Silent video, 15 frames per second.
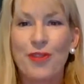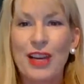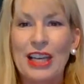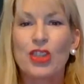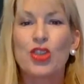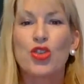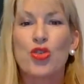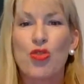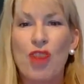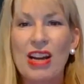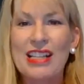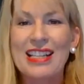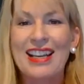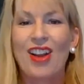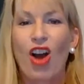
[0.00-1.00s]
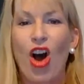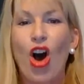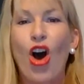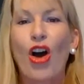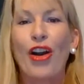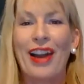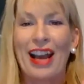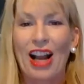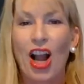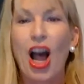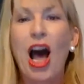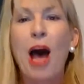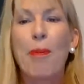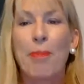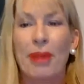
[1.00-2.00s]
feet treading on a
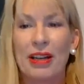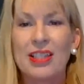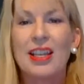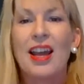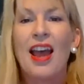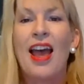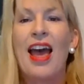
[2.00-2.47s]
carpet.